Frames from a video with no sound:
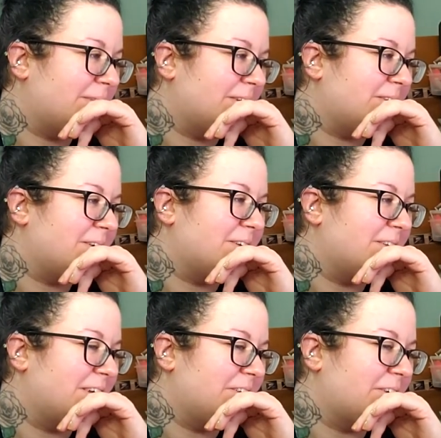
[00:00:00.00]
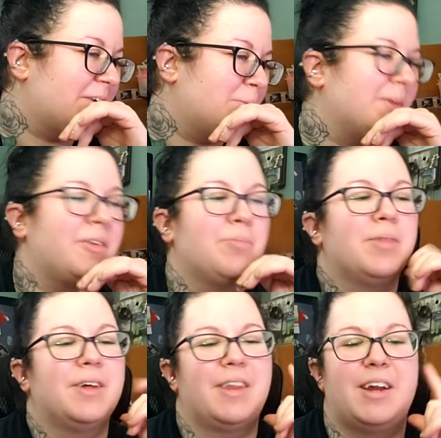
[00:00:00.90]
it's just, that's going to be
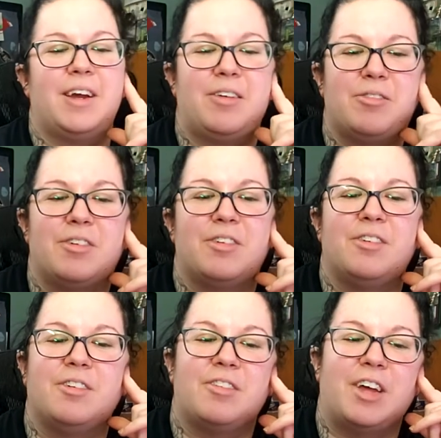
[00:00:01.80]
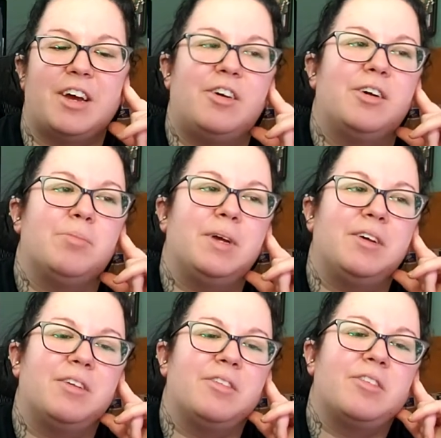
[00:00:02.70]
something that I have to decide on,
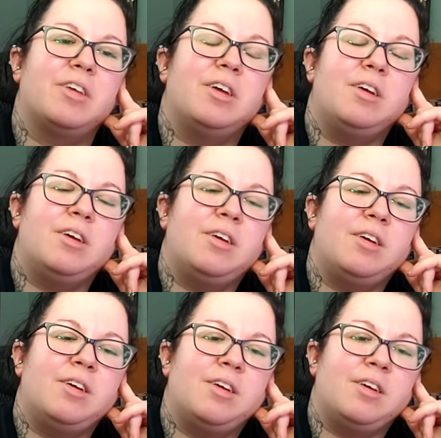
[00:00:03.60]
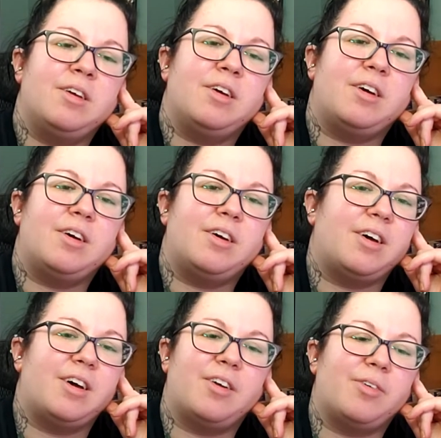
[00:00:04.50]
because,
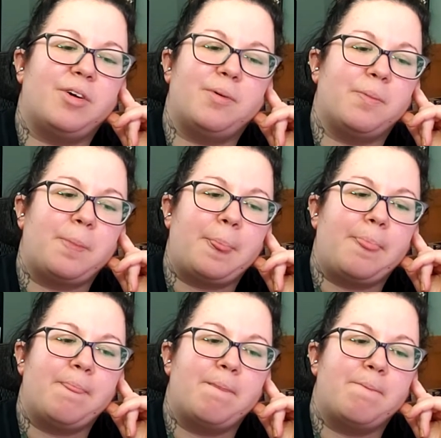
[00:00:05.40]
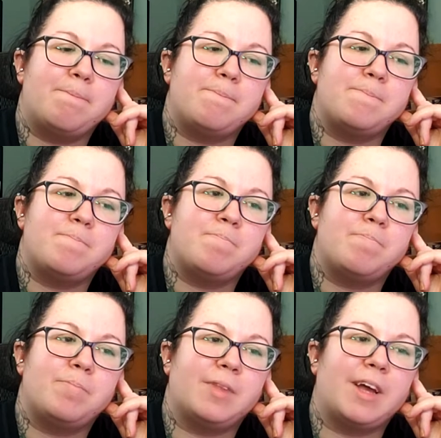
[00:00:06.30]
I don't know.
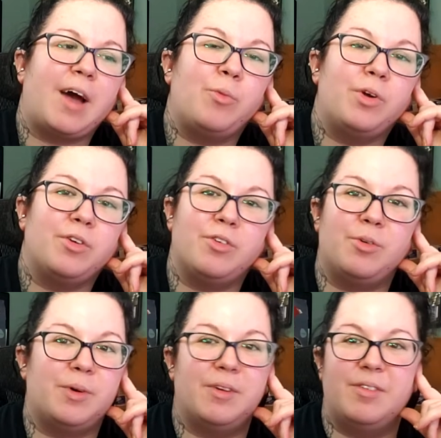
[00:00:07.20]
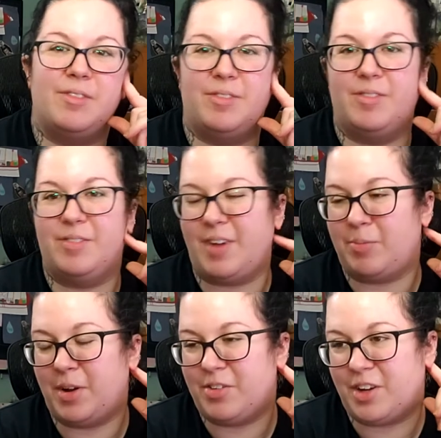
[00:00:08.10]
Like, I wouldn't do it,
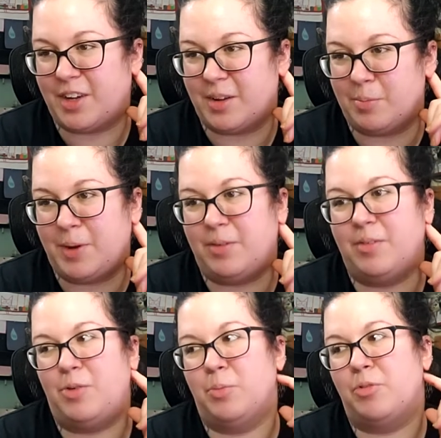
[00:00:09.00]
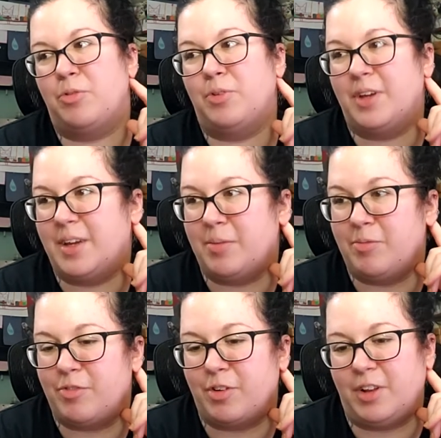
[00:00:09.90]
I'm not talking about homeschooling
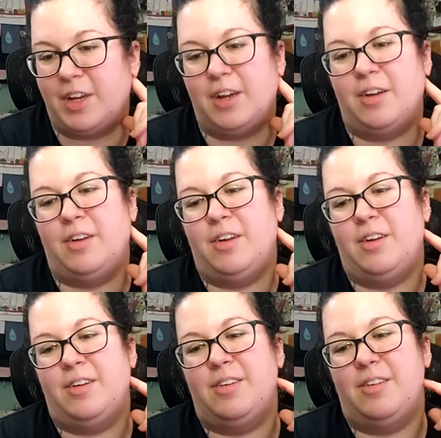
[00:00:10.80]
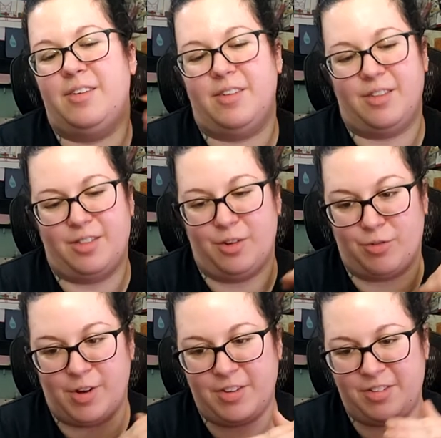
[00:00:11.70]
him for, like, the
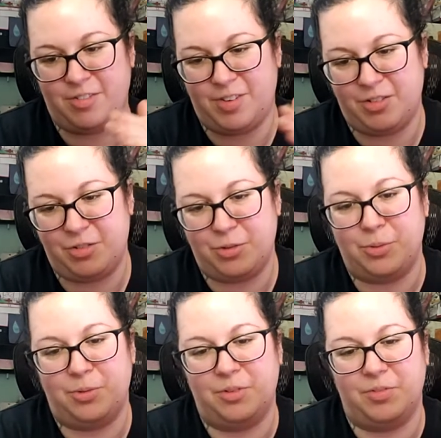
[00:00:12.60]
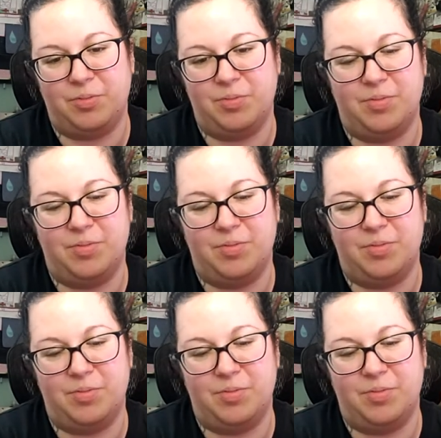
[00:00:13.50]
rest of his school